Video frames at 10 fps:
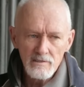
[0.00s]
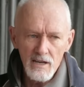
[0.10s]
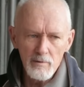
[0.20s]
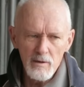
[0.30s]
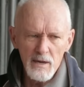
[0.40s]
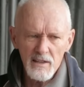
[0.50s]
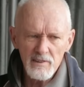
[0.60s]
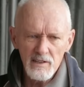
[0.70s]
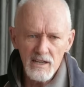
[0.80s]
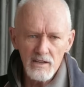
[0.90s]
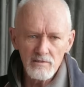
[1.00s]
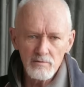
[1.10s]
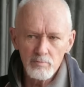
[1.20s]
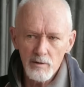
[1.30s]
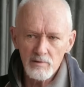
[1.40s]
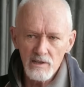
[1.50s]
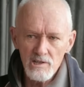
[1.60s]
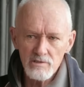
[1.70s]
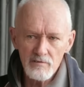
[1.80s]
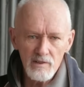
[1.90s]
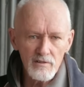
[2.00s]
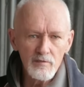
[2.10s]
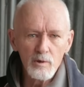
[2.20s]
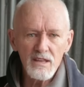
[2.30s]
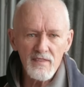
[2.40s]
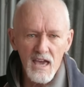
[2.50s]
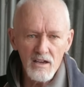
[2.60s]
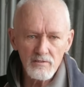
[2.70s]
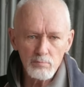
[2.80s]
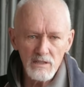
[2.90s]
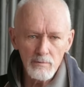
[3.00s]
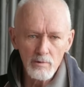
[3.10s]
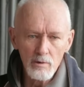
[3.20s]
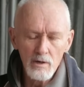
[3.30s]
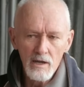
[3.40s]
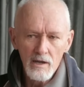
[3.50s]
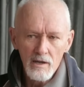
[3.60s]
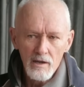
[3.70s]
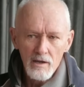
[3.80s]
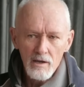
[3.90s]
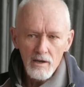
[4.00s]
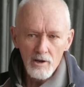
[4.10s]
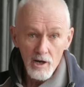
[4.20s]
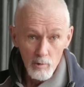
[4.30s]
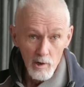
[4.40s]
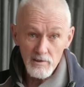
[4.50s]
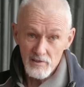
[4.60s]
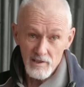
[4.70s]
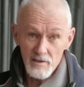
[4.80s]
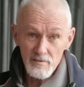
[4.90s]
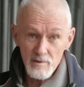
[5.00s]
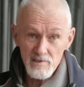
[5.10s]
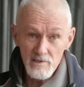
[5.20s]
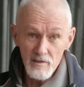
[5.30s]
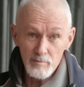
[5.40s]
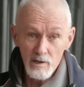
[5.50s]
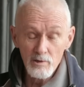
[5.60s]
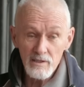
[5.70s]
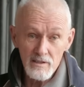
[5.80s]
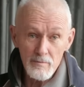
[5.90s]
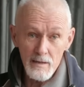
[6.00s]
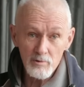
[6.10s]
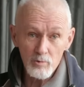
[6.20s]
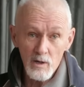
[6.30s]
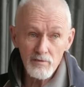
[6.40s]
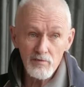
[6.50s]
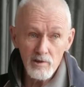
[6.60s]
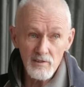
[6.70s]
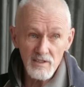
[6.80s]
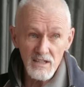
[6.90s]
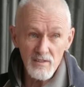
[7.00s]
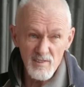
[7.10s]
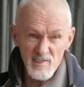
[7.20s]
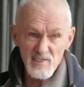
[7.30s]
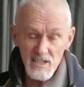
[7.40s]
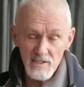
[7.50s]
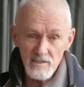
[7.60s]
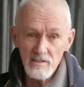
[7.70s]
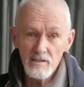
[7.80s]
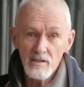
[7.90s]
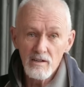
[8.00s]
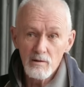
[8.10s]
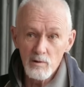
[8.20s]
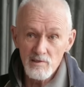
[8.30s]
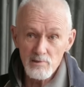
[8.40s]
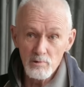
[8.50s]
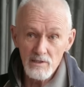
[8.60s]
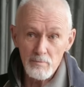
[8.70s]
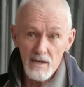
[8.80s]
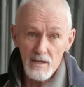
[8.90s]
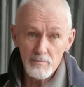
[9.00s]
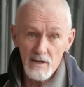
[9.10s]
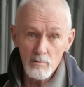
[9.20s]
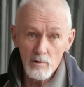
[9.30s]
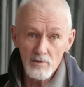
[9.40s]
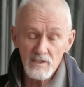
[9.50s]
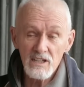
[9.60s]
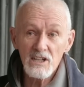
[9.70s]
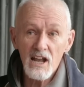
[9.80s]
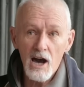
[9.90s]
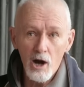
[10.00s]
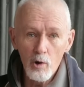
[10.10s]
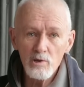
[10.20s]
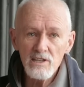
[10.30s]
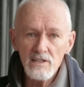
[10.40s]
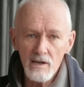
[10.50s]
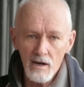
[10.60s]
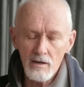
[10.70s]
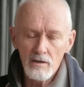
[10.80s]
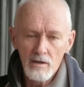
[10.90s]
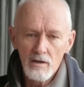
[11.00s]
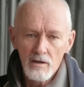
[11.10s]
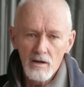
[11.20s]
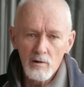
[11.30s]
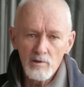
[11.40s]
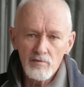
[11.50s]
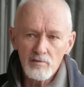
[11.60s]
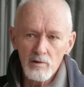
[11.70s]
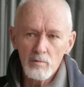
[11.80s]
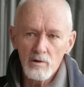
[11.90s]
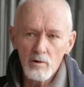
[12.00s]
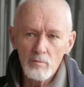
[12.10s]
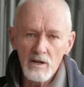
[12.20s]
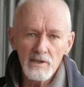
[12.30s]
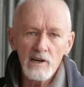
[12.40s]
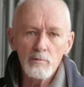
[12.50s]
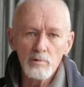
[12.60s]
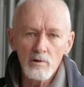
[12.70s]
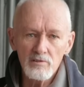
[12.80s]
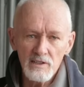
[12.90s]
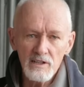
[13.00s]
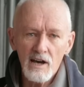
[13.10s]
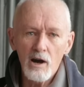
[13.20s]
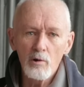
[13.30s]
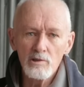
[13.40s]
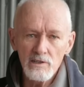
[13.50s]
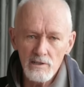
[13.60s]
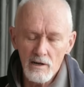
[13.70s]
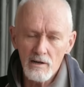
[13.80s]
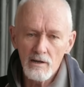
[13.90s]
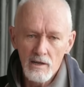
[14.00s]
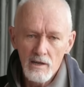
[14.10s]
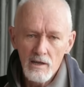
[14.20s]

Dubbo back then had a population of around 40,000 people, and I worked this out for myself by looking at the map. It was 1/13 of the city where this really bad part was, and in a whole year, I went through all my notebooks, in a whole year